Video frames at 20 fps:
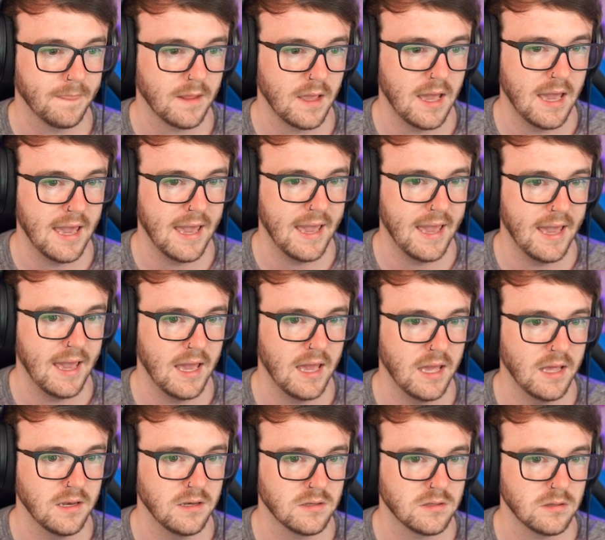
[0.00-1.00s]

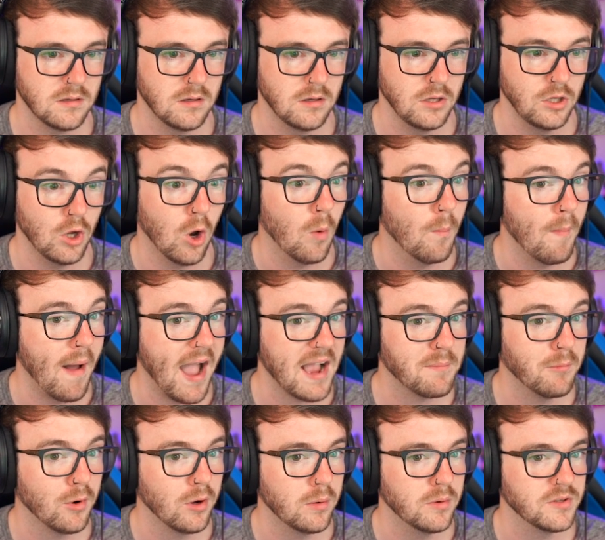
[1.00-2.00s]
And yo,
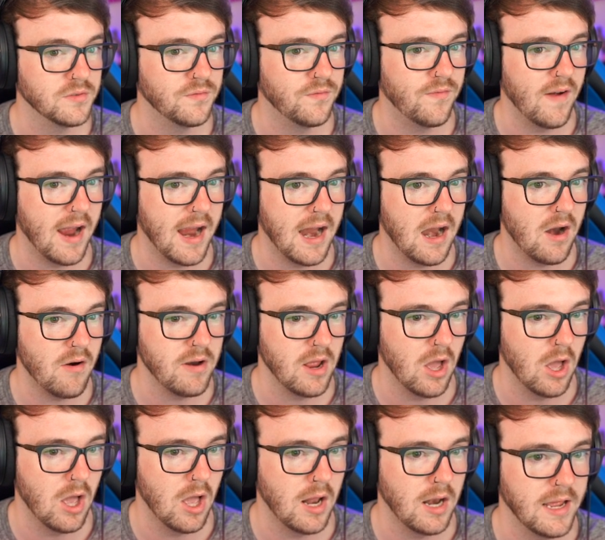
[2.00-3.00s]
Magmort was very
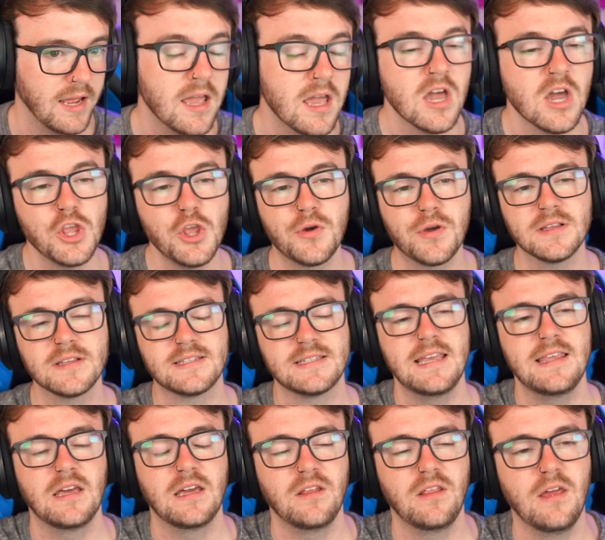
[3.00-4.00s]
early. You can see
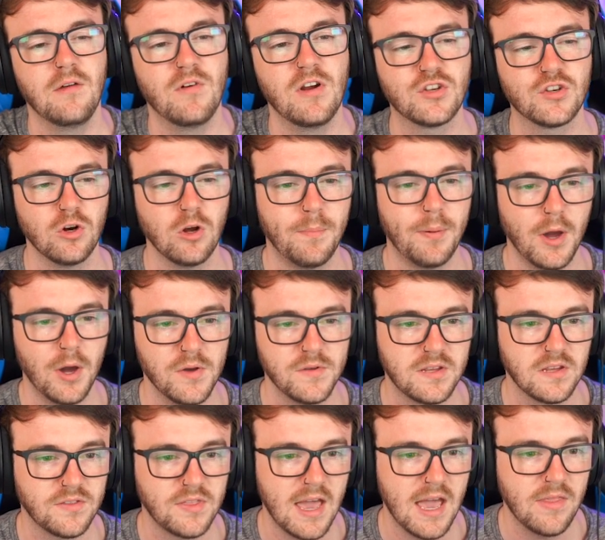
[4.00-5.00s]
the original
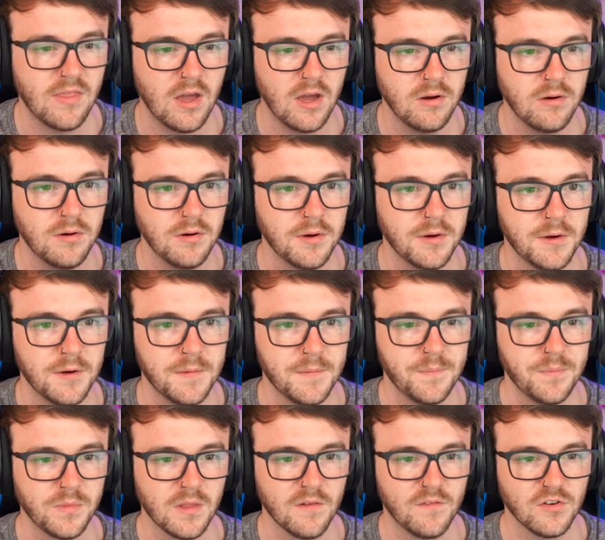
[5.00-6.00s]
poses there though,
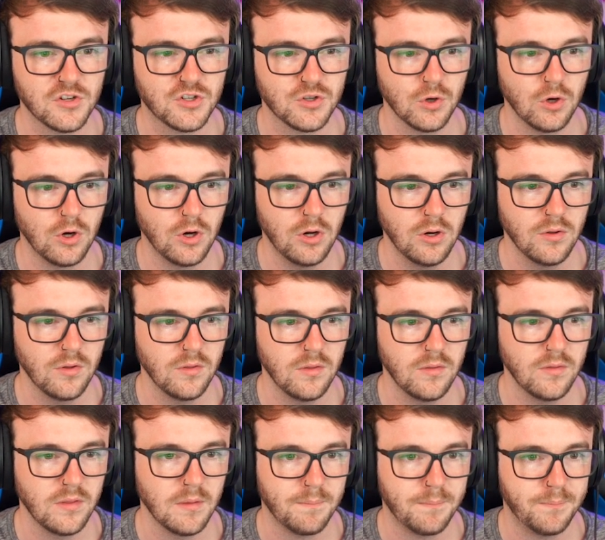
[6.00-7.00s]
for sure.
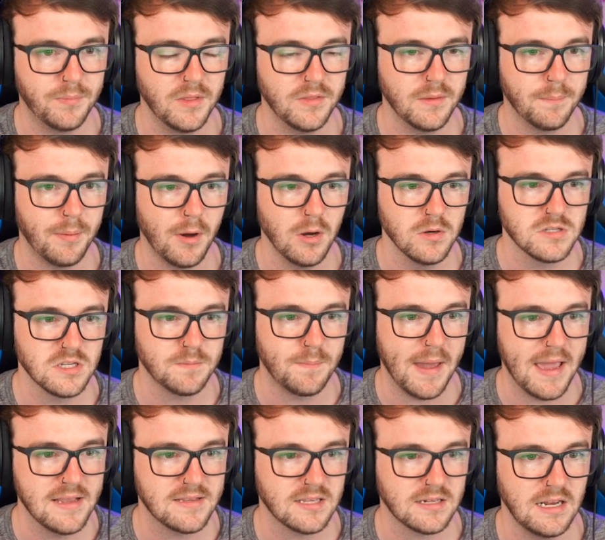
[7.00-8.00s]
The pose is
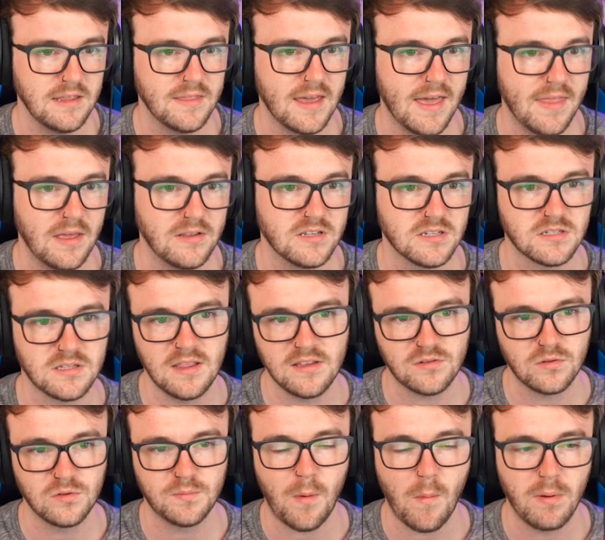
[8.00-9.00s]
basically there. This
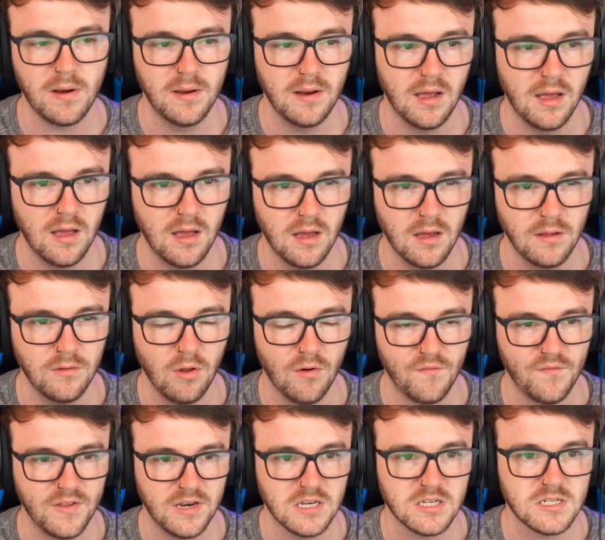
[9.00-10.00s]
was probably not
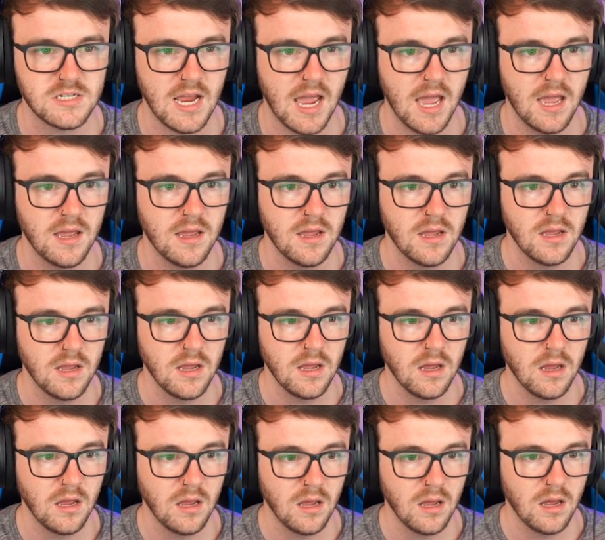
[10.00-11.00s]
finished yet.
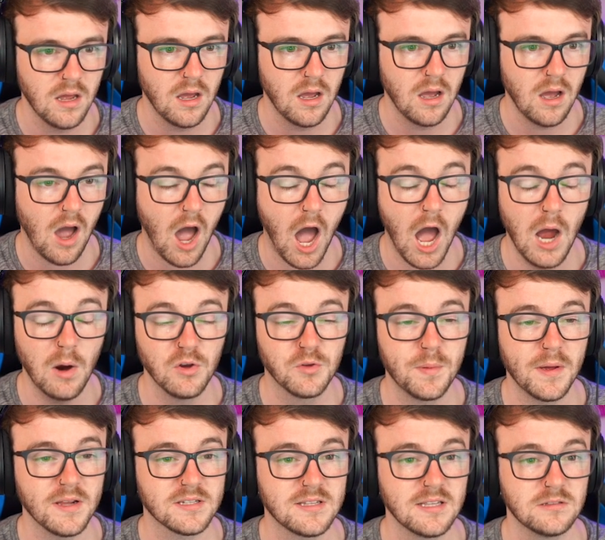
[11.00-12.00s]
I was
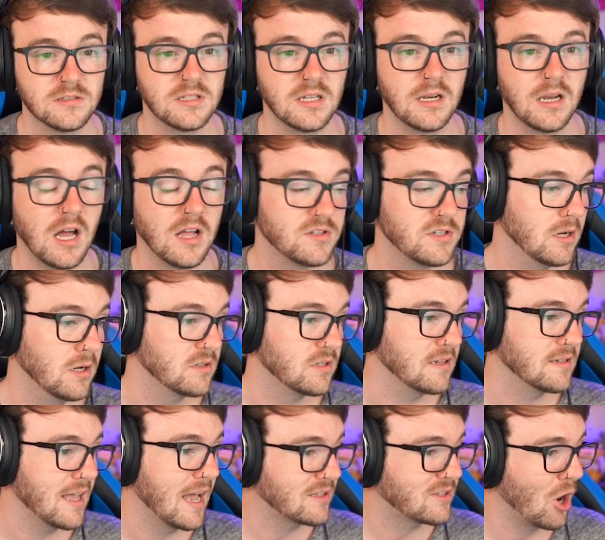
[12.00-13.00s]
about to say it looks like Latios.
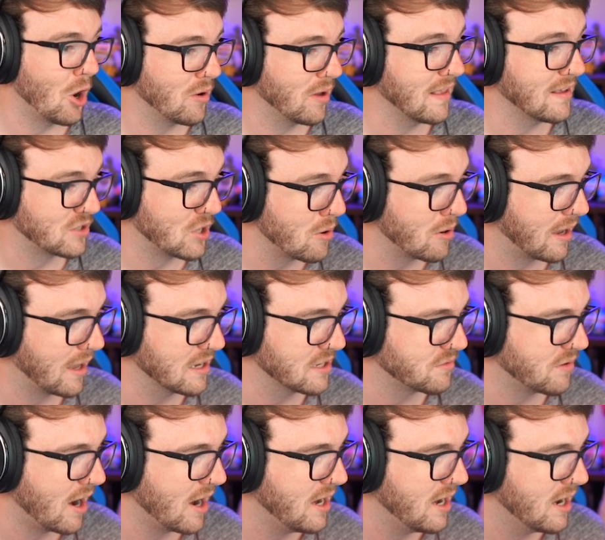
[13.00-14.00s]
Is that That's Togekiss,
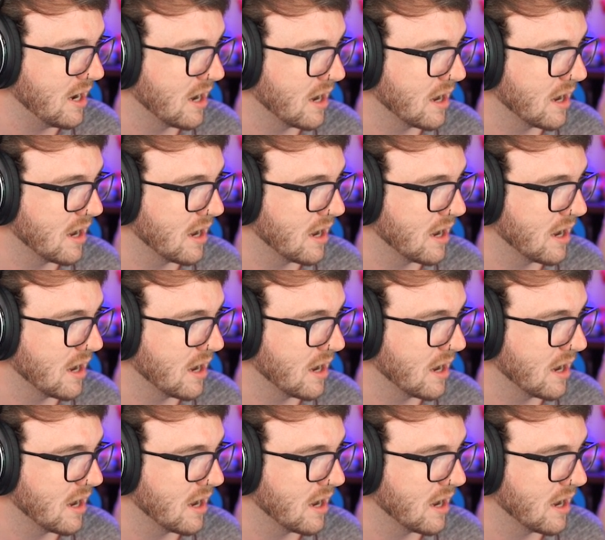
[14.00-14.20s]
right?